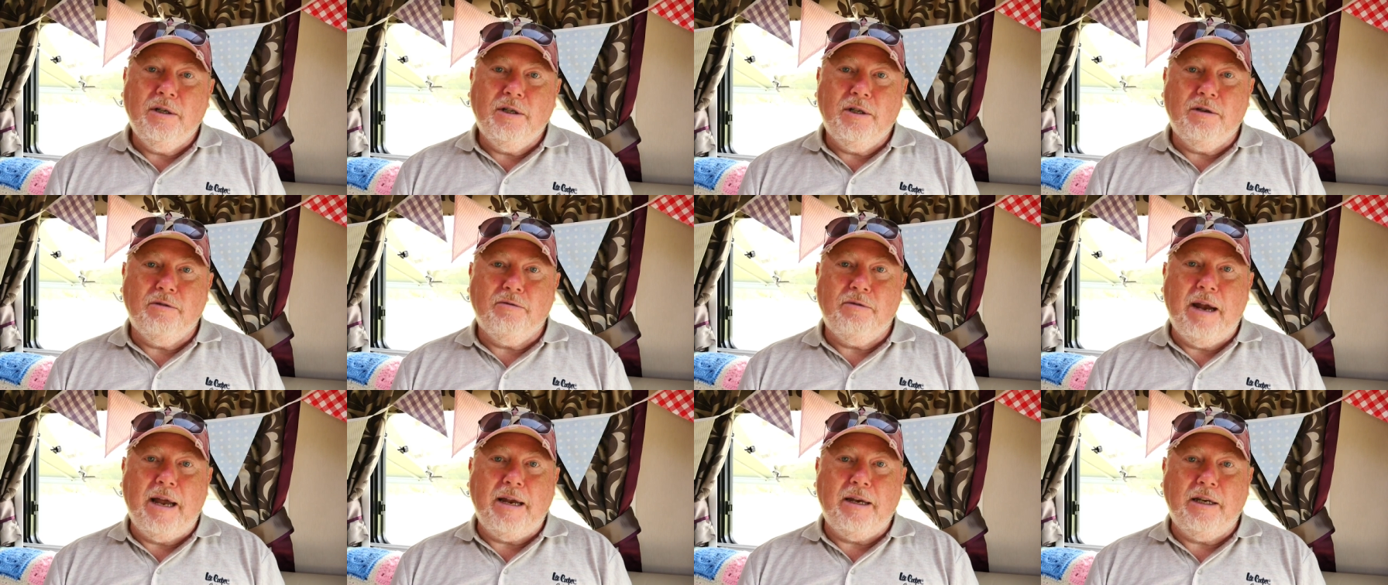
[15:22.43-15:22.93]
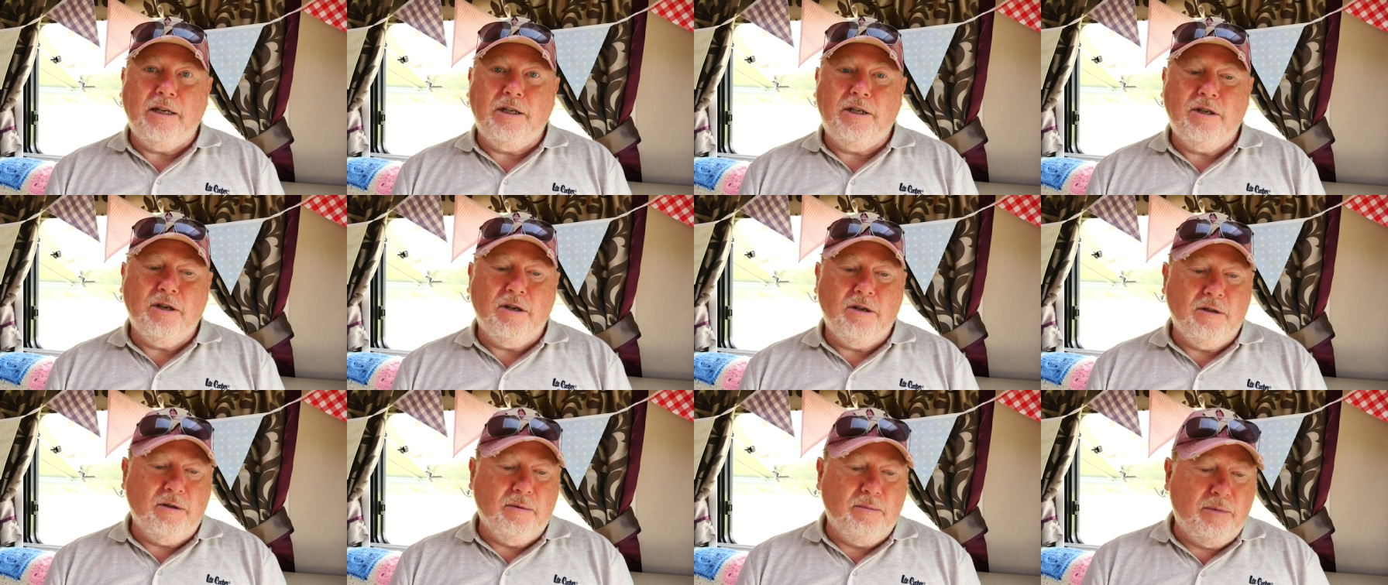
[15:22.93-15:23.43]
directly
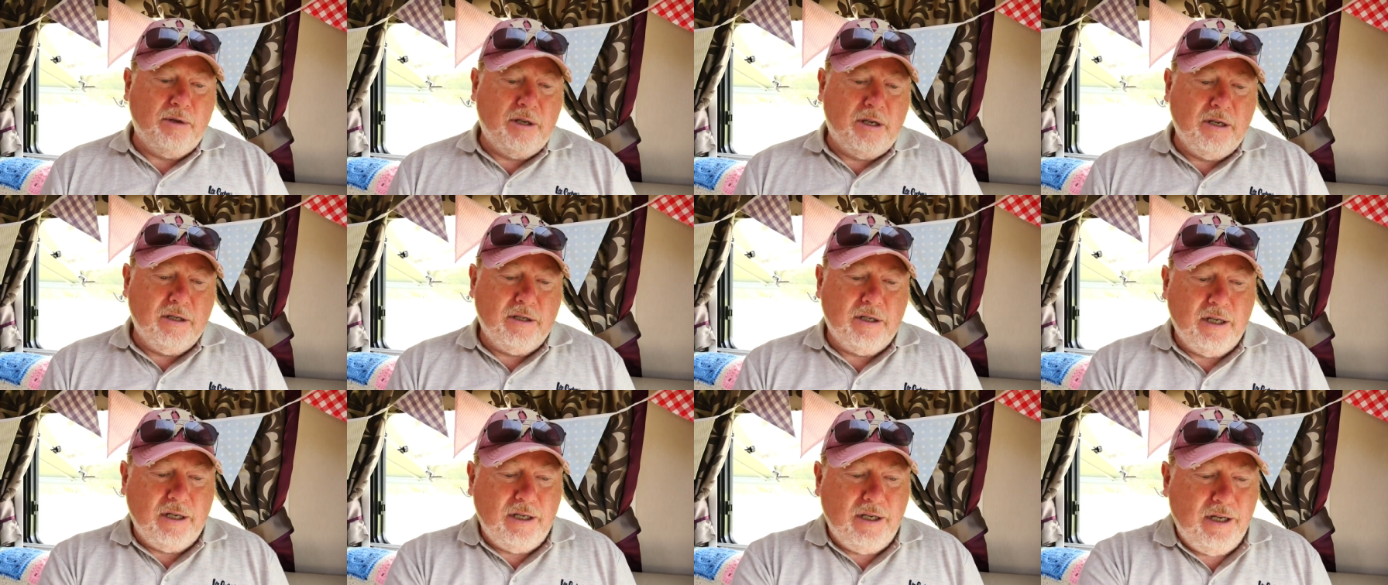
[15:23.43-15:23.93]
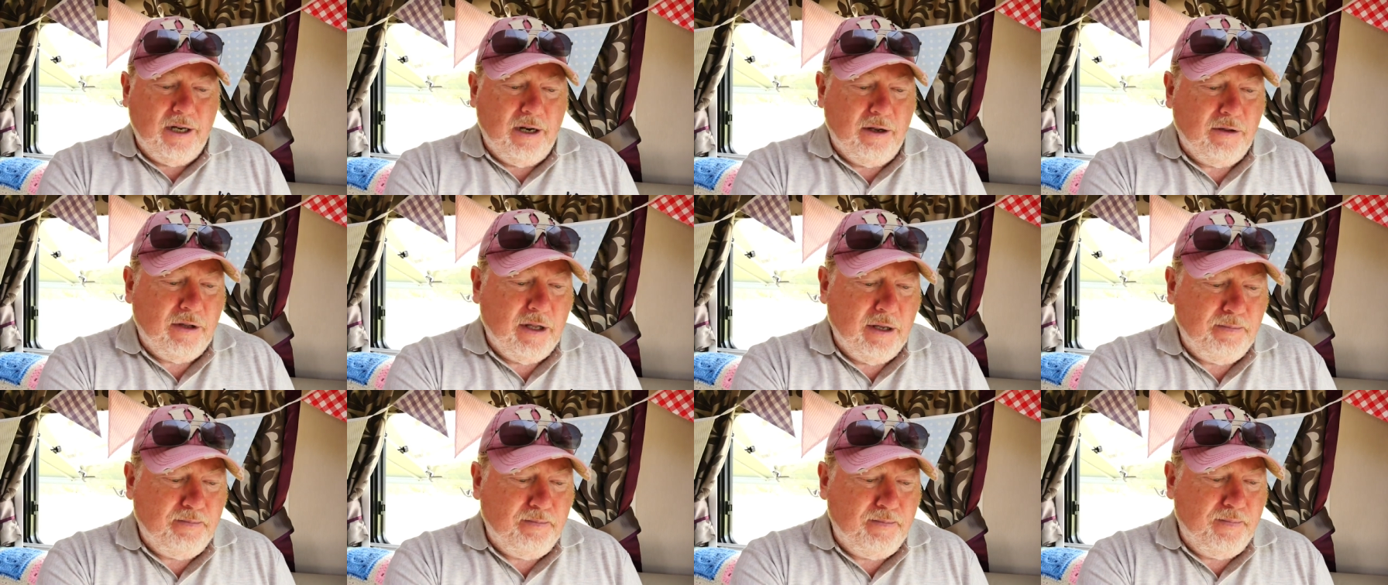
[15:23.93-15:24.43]
to them because you know
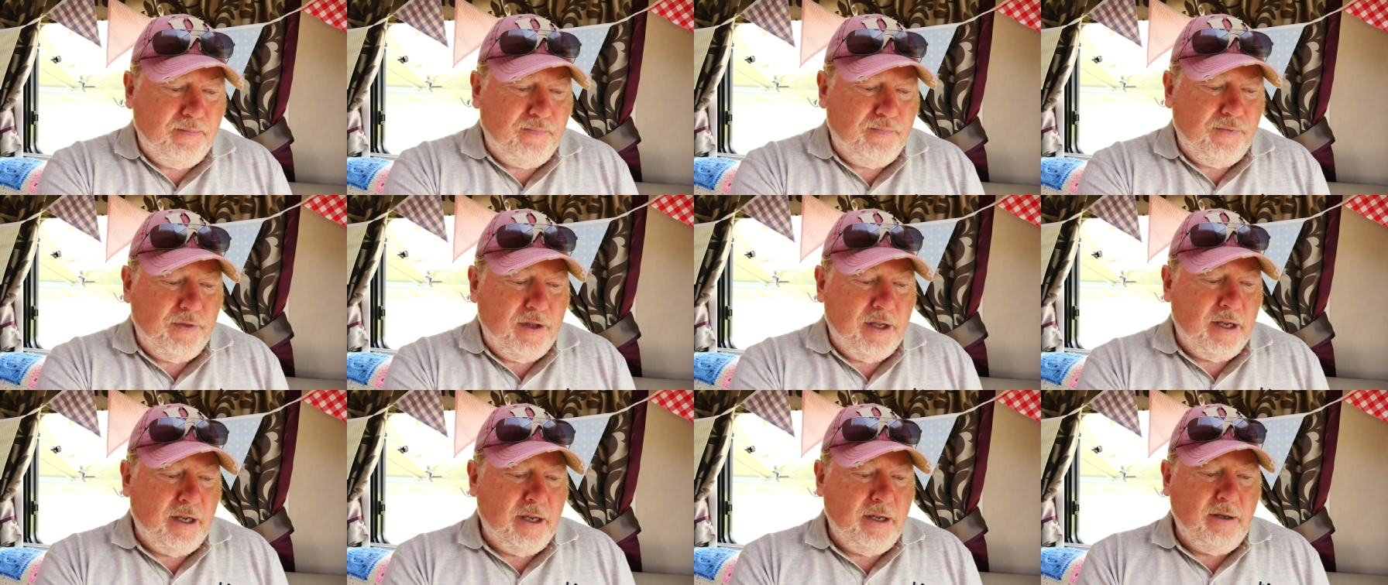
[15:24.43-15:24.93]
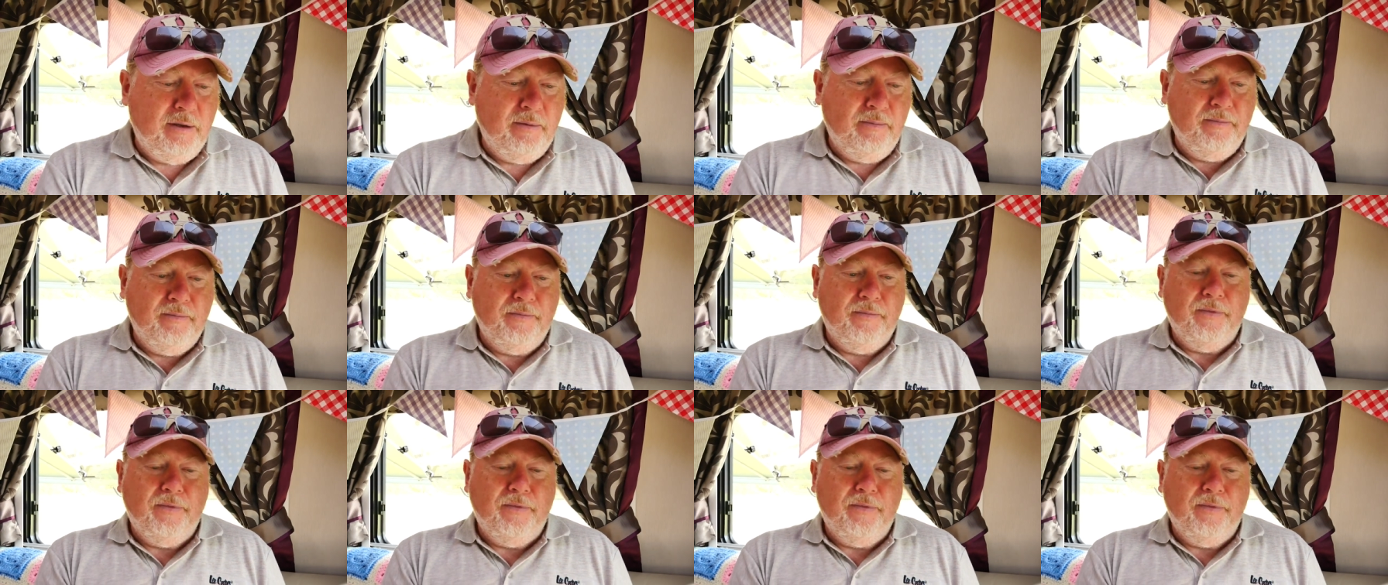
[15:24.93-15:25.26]
the the